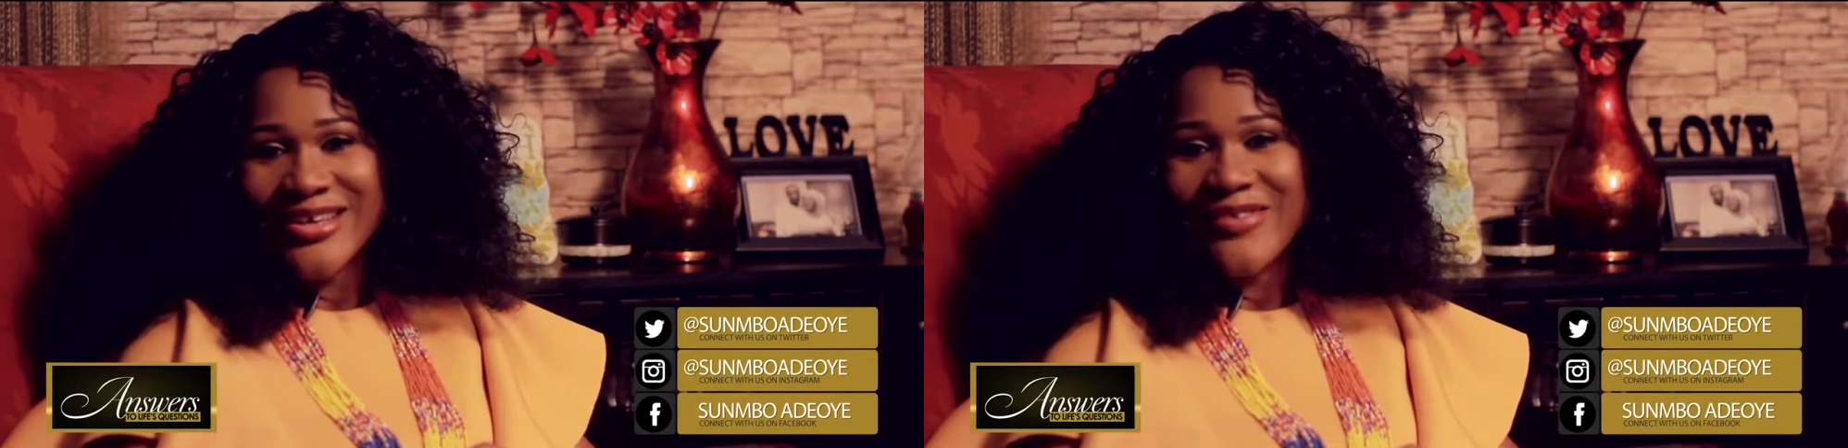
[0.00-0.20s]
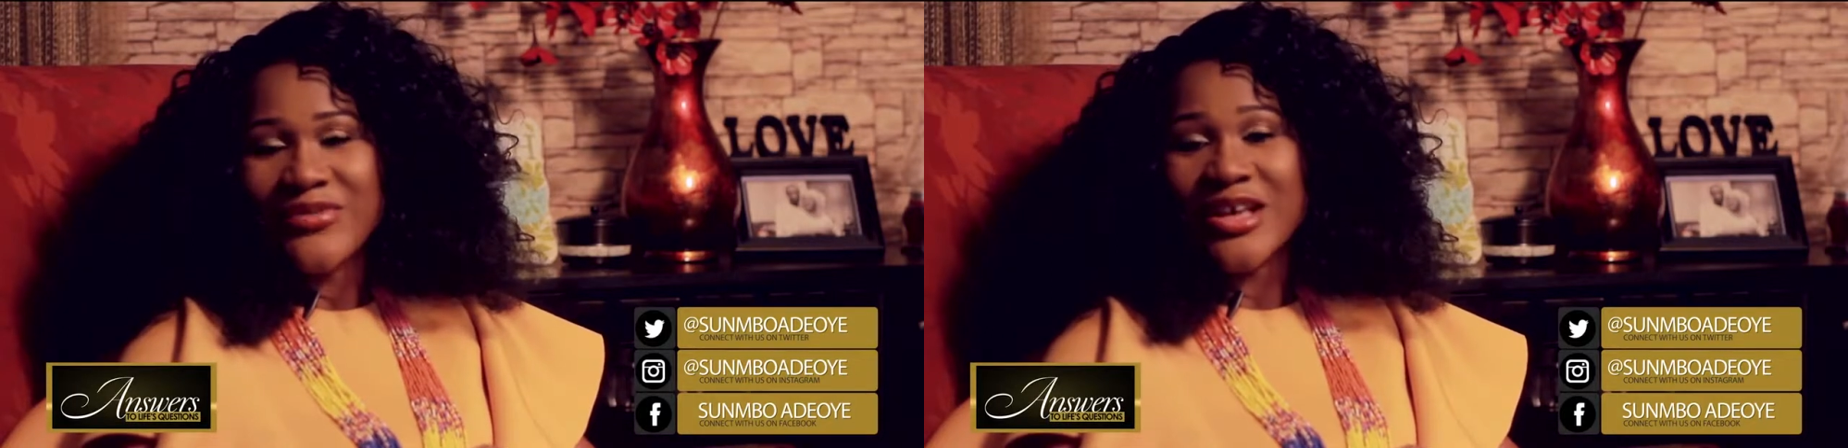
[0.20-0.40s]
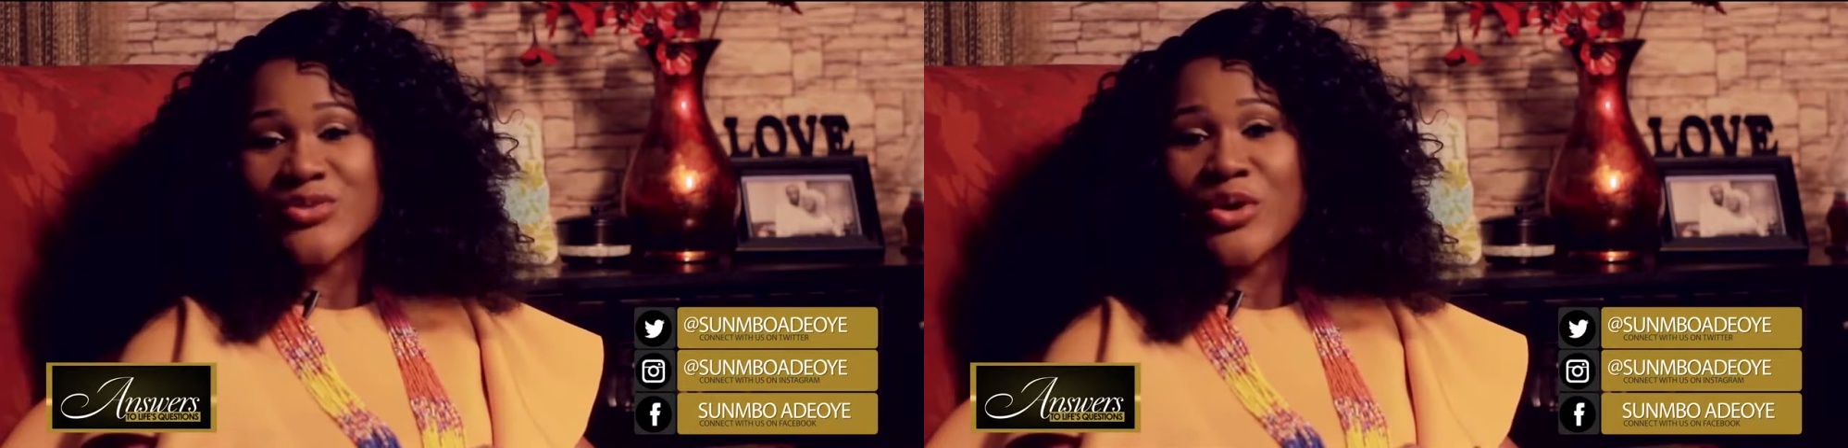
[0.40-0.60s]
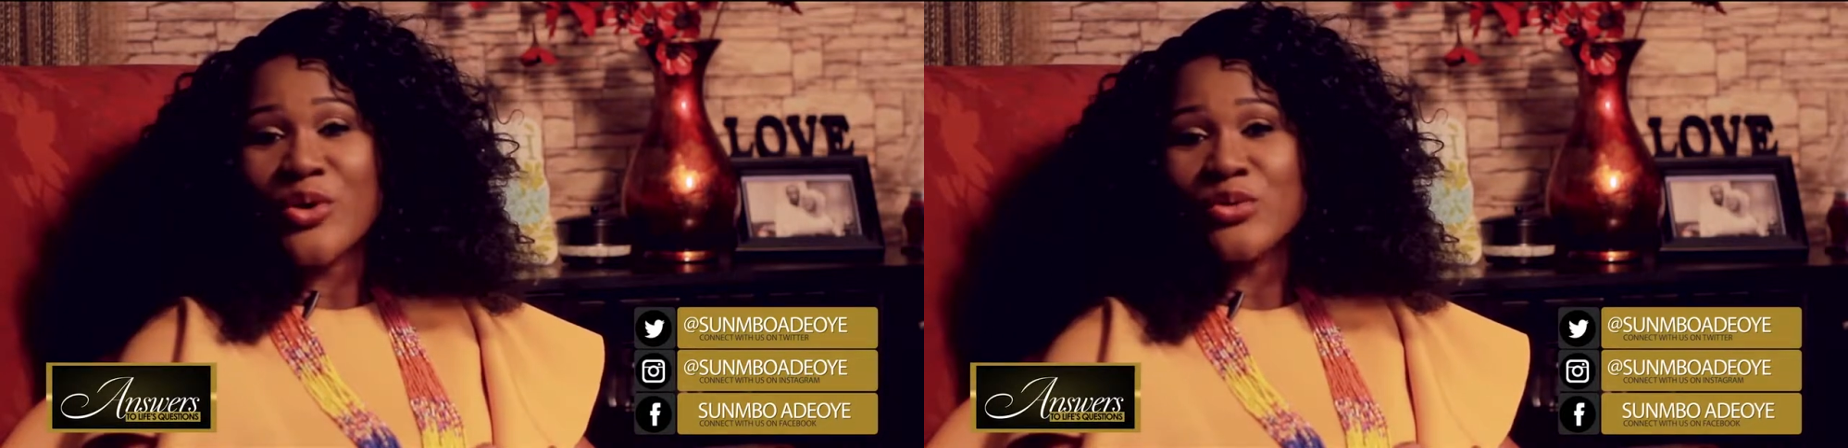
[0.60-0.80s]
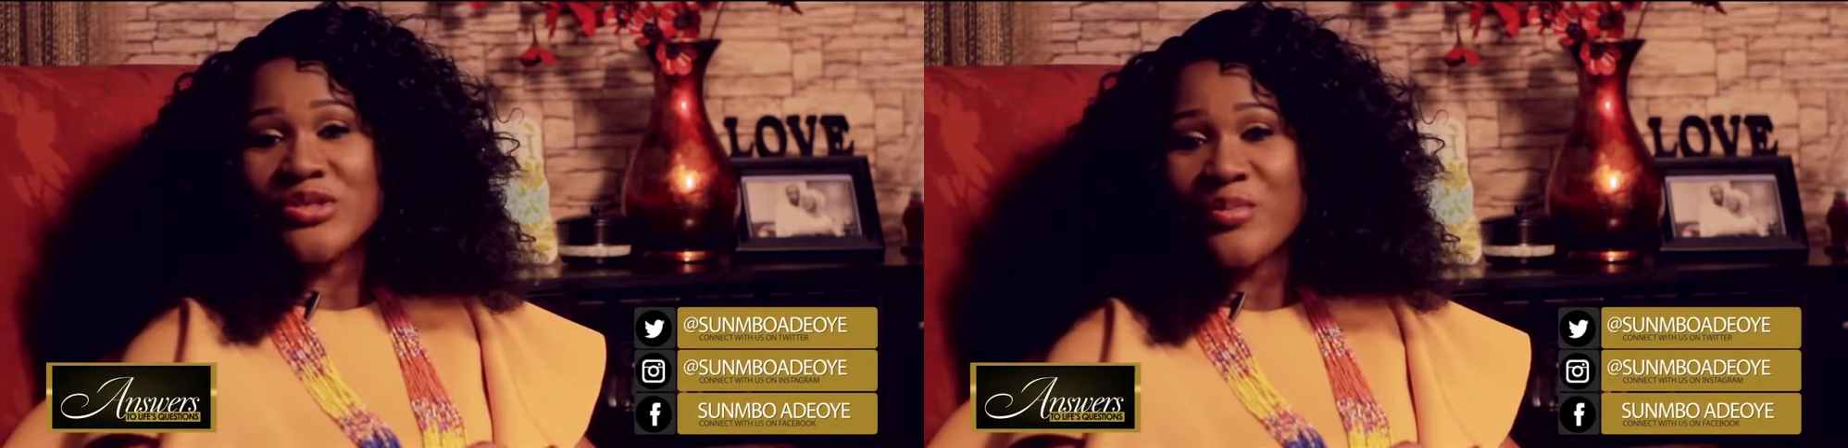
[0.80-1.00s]
even as we
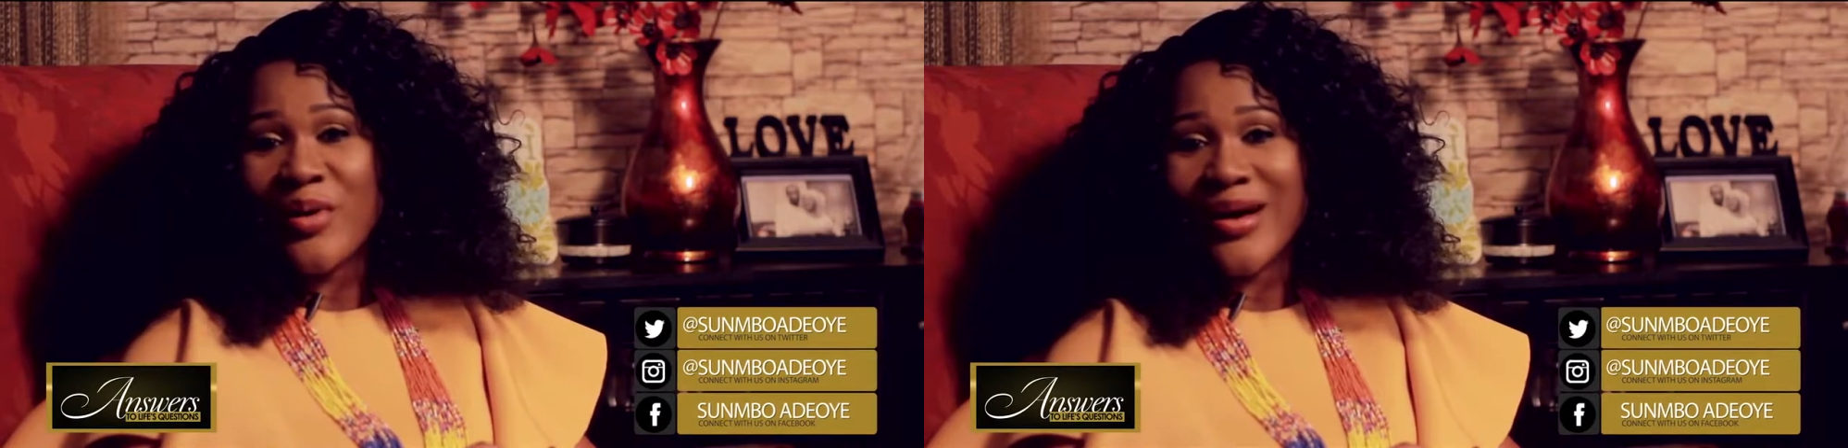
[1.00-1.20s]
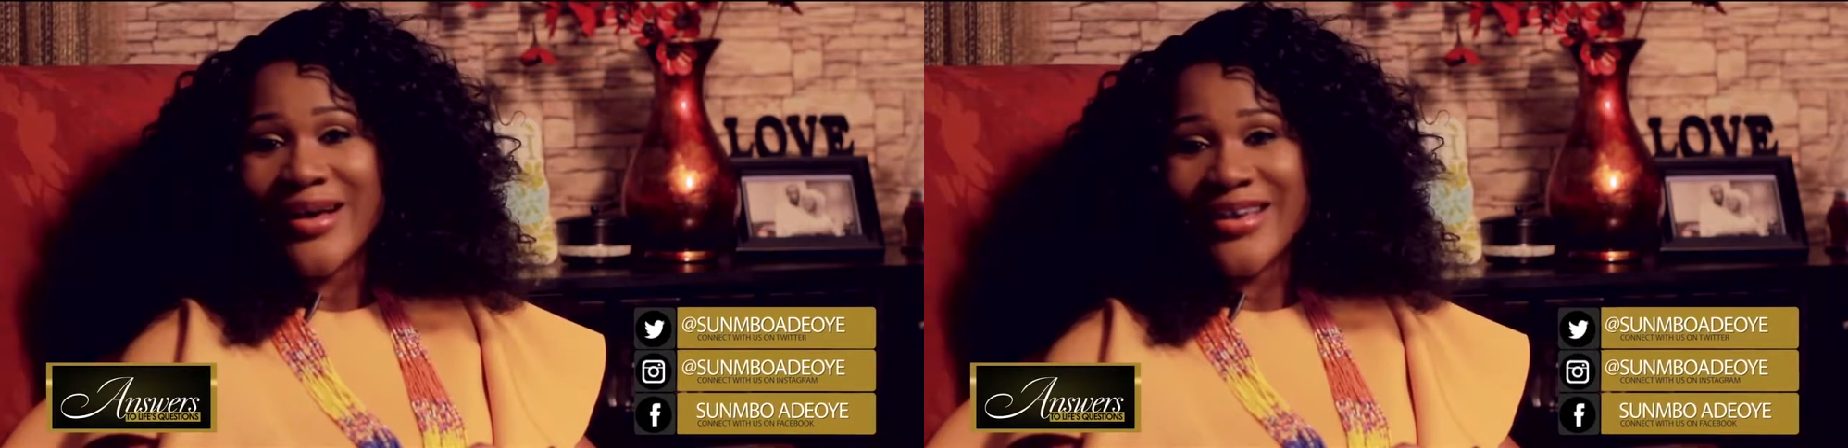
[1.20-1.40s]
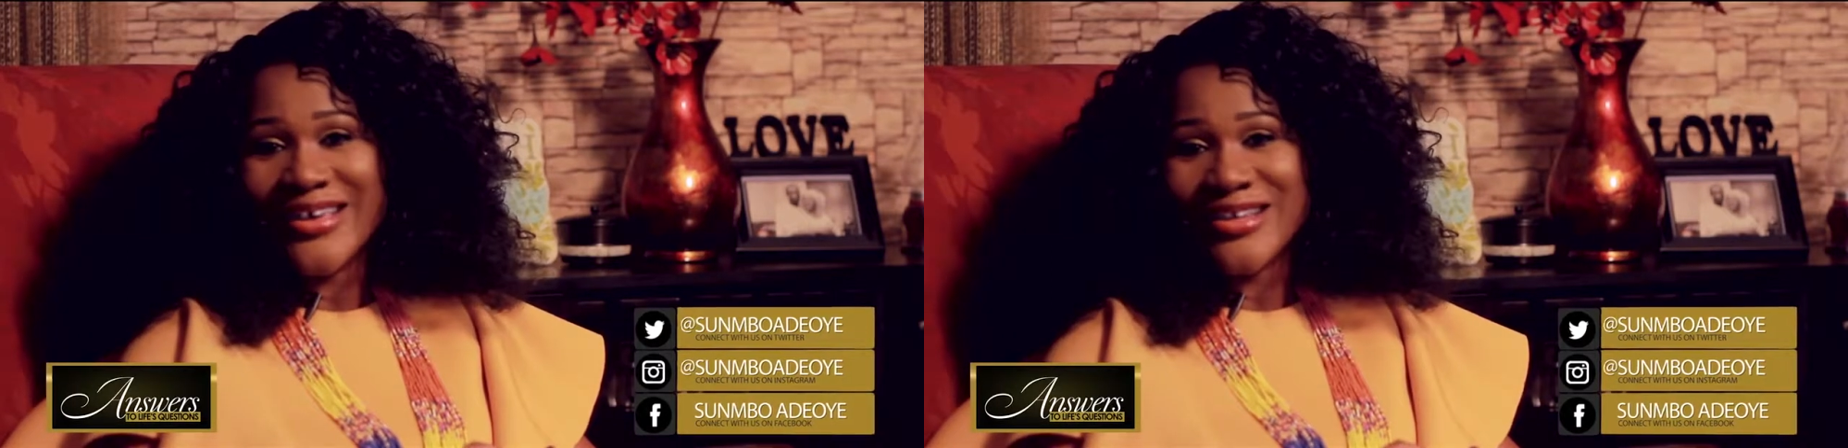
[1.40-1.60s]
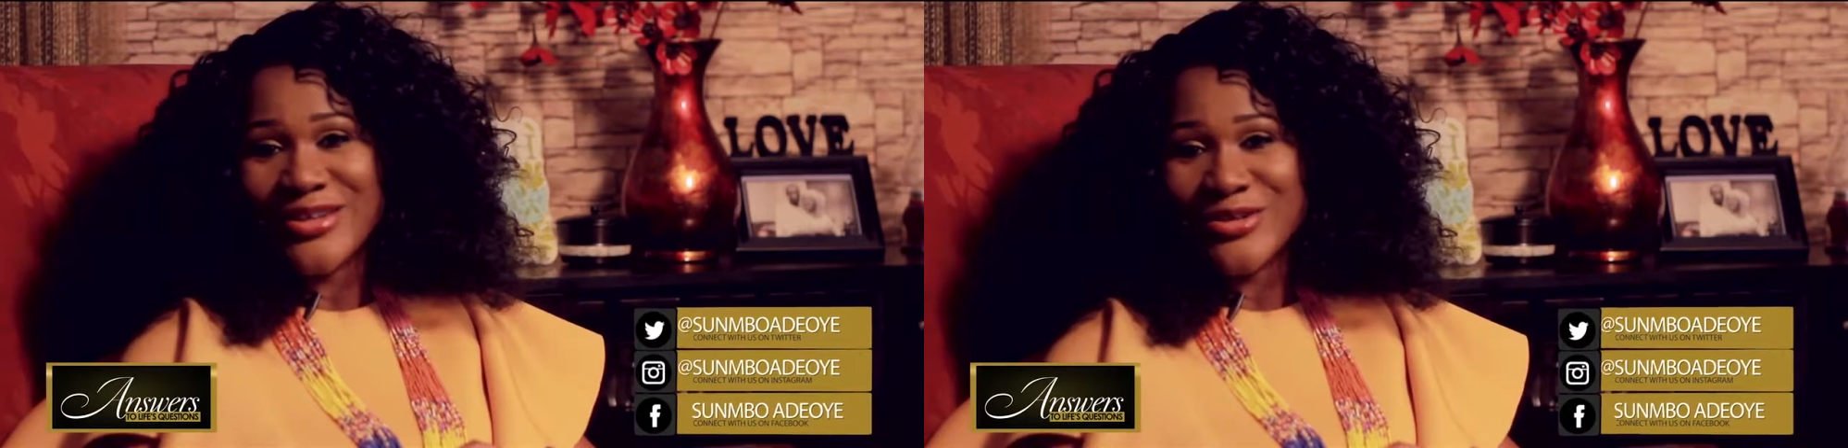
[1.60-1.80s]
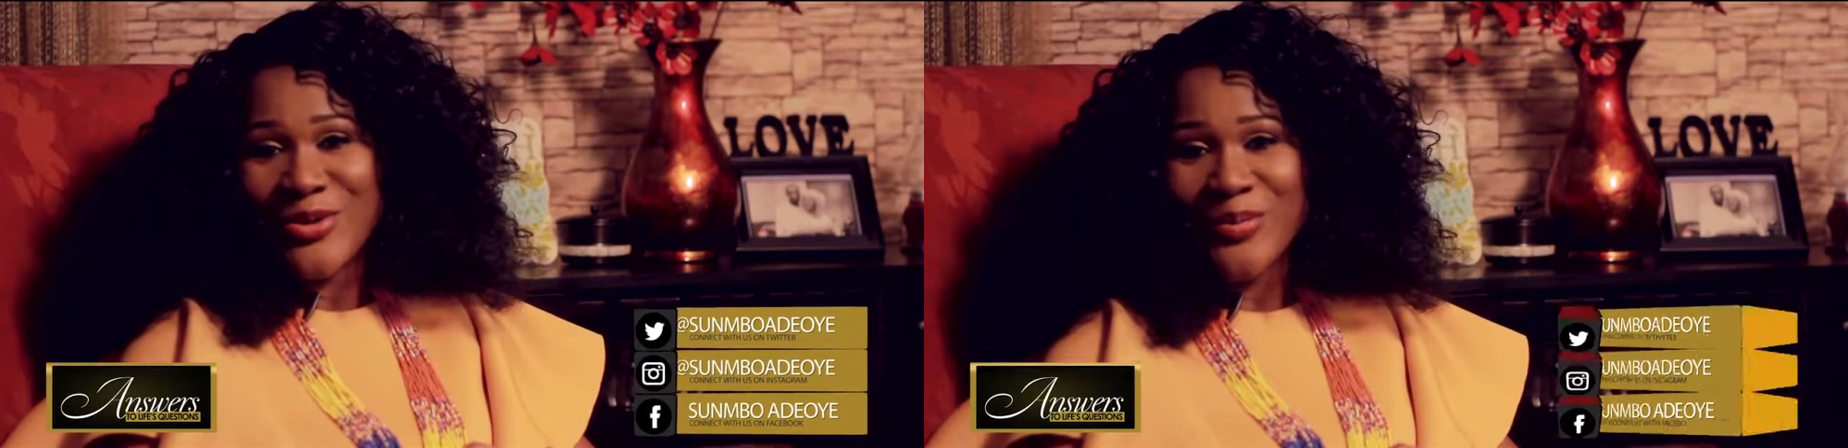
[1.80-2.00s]
go deeper in
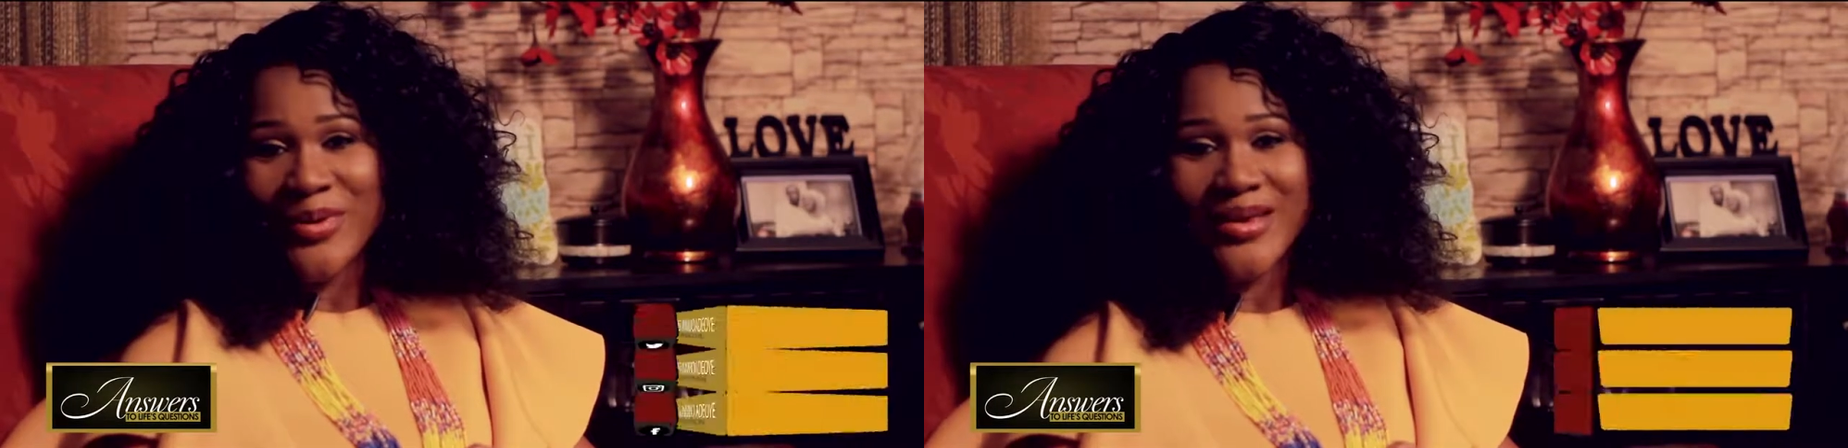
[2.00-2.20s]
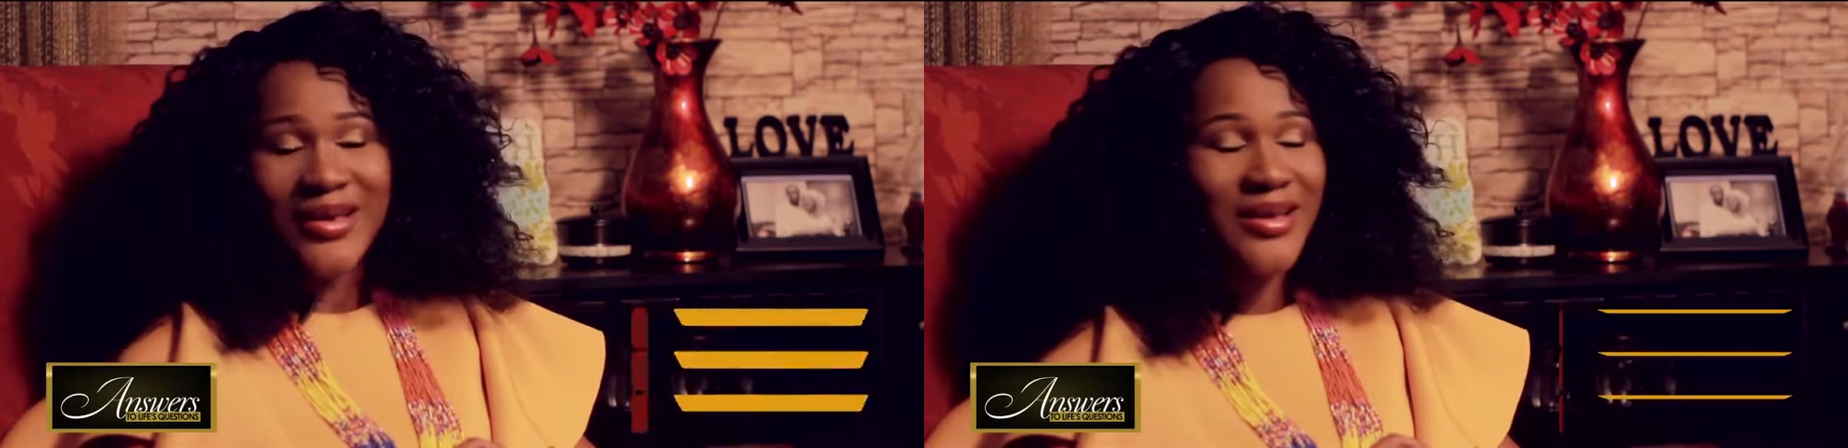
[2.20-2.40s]
the topic.